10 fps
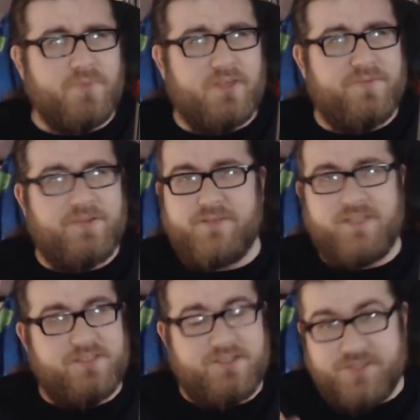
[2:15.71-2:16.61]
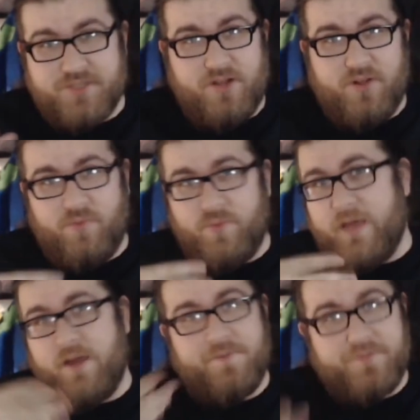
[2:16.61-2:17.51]
if it doesn't install
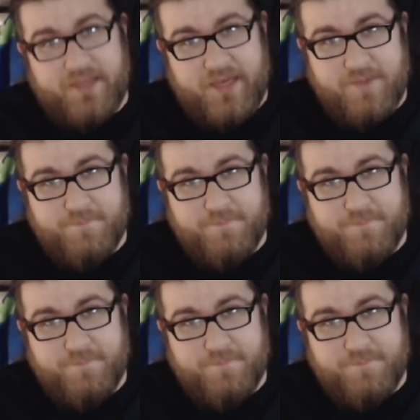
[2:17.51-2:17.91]
off the gate,